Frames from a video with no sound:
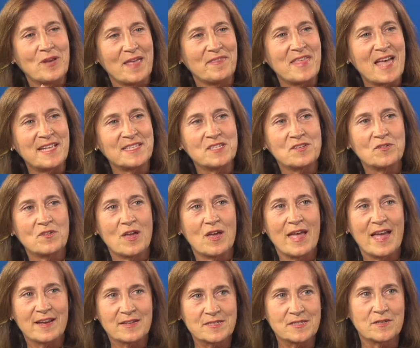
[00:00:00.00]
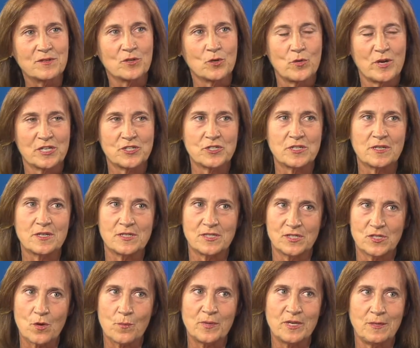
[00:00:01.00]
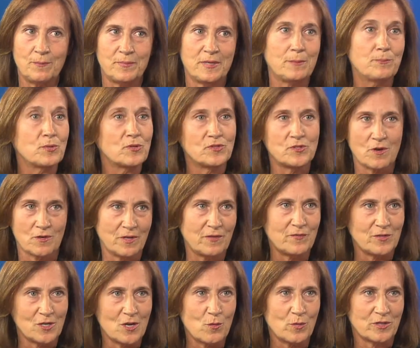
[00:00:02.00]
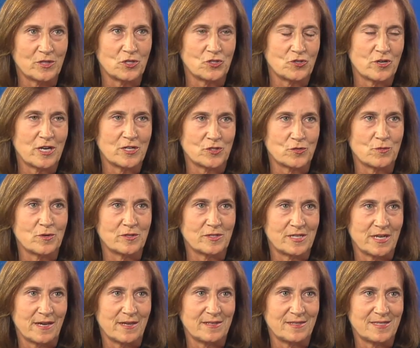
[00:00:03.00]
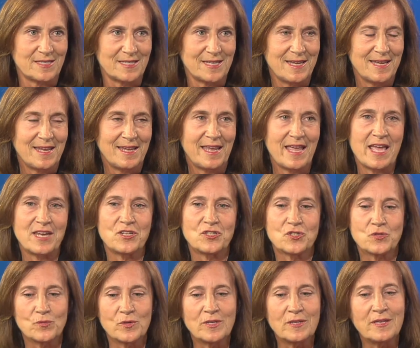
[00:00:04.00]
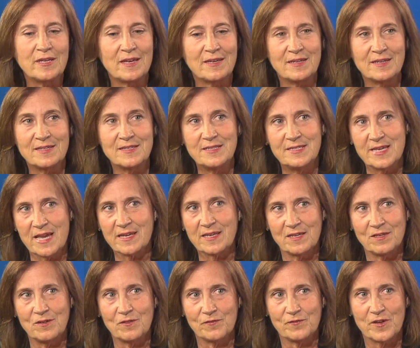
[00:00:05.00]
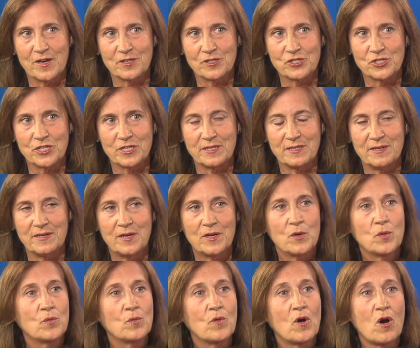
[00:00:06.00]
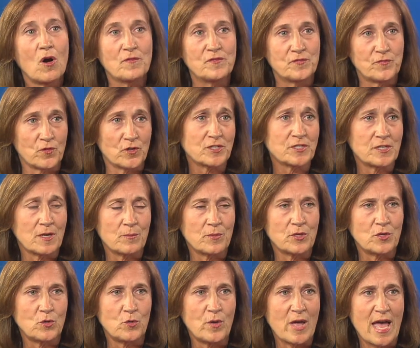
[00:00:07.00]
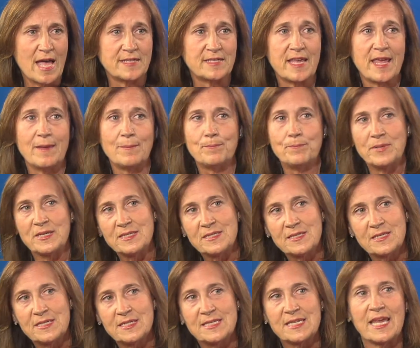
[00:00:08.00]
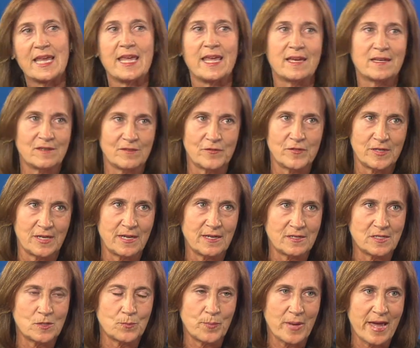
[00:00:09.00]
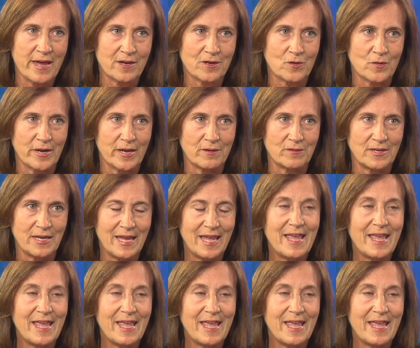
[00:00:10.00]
that's an excellent question, because so many people don't even know what the treasurer does. And it's really an executive function for someone who has a business and a finance background